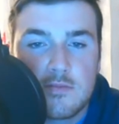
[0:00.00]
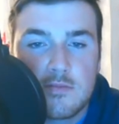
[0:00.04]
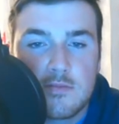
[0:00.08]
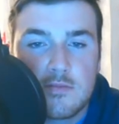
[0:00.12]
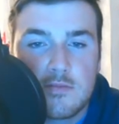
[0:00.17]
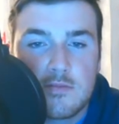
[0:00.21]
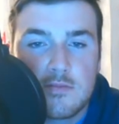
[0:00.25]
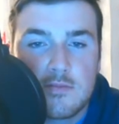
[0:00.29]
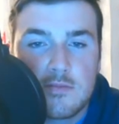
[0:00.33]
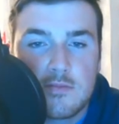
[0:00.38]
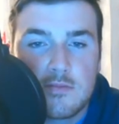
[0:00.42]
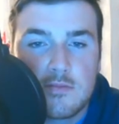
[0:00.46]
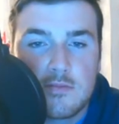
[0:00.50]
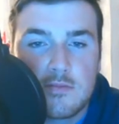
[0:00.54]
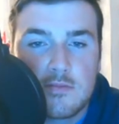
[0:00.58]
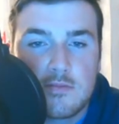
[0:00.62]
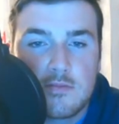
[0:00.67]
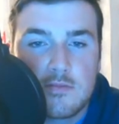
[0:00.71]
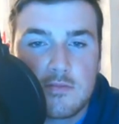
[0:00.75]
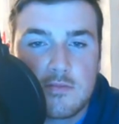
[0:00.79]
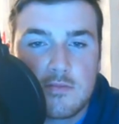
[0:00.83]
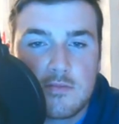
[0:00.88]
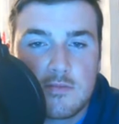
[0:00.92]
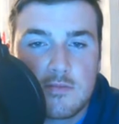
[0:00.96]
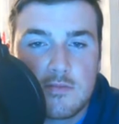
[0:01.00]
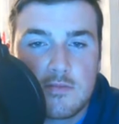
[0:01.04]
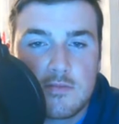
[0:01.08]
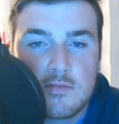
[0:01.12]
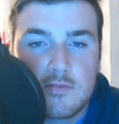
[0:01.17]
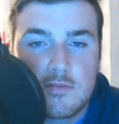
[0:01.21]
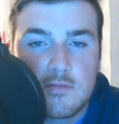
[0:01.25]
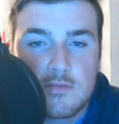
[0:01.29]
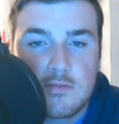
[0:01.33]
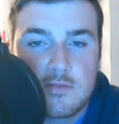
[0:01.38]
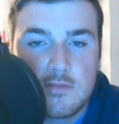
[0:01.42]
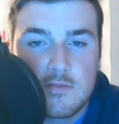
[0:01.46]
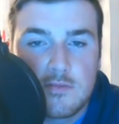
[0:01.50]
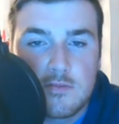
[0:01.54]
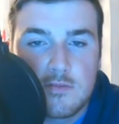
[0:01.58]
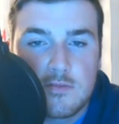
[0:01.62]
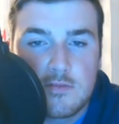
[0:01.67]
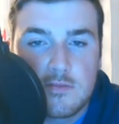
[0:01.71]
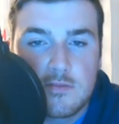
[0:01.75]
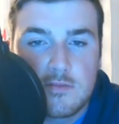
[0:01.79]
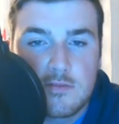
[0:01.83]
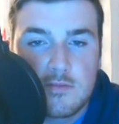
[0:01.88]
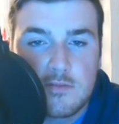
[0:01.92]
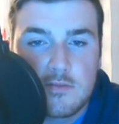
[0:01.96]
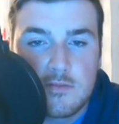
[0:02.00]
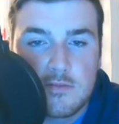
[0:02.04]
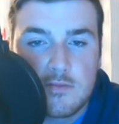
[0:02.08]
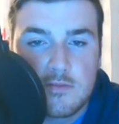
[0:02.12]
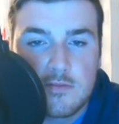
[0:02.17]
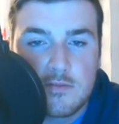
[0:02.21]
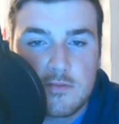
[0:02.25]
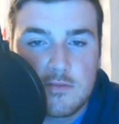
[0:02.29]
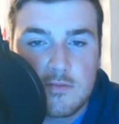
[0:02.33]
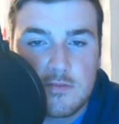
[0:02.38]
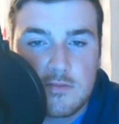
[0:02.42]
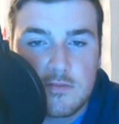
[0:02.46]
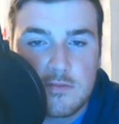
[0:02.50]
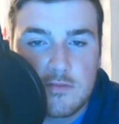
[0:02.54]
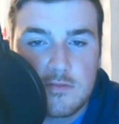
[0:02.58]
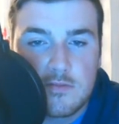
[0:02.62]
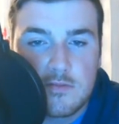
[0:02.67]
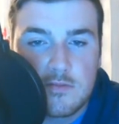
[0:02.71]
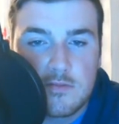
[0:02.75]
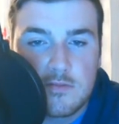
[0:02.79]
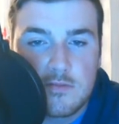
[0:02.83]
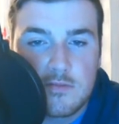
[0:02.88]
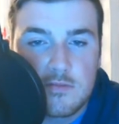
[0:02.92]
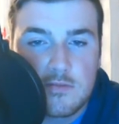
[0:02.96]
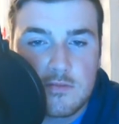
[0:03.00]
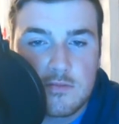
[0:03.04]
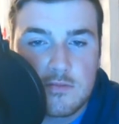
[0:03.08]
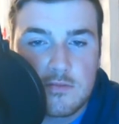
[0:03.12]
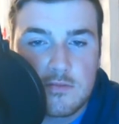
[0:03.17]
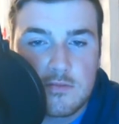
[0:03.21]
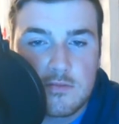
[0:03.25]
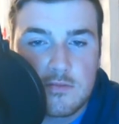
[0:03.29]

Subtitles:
The person shown says nothing.